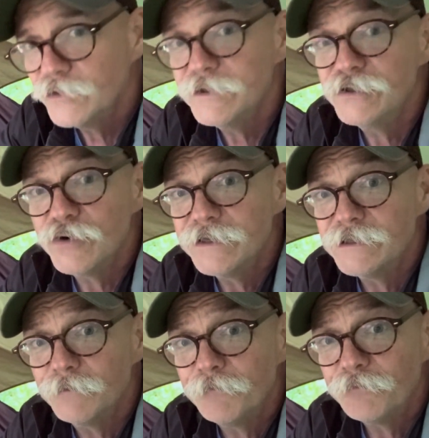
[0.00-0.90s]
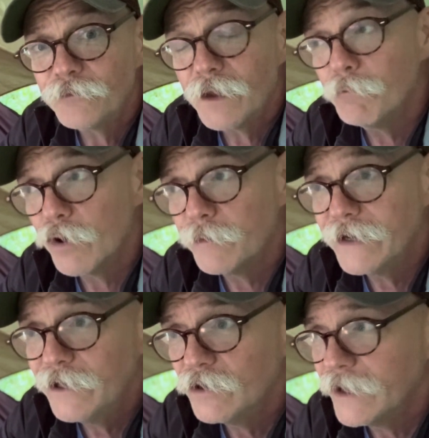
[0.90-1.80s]
to enjoy some bourbon
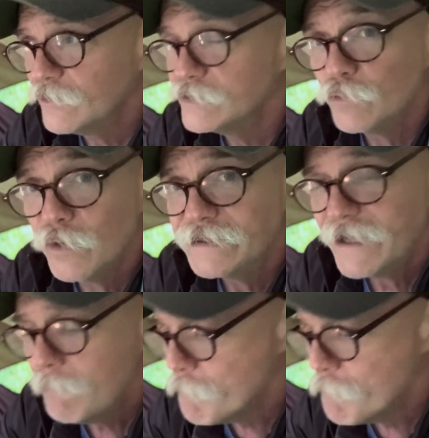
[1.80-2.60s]
here later, some whiskey.